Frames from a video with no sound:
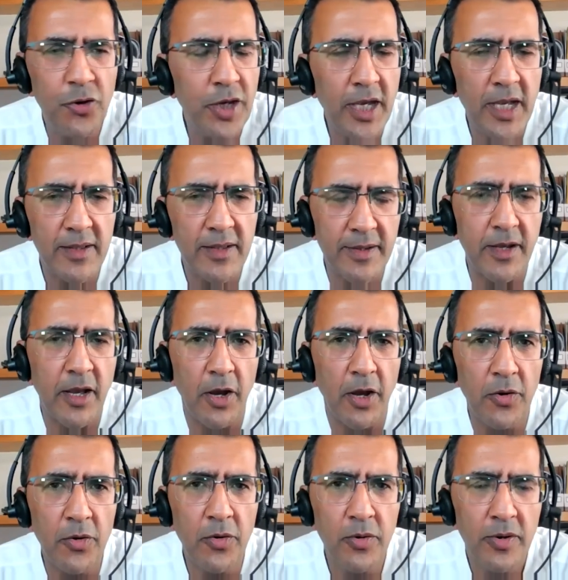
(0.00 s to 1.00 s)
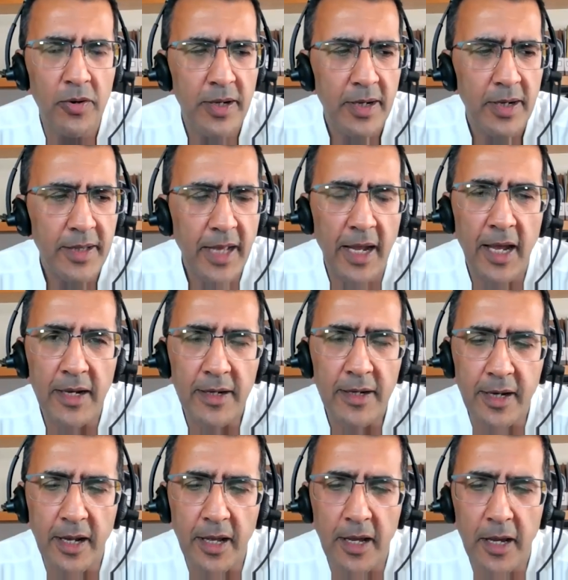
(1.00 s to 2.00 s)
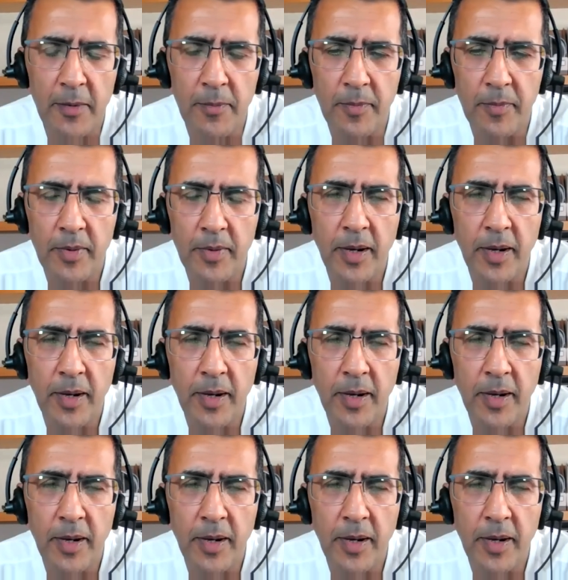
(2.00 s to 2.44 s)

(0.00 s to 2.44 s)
years ago that um,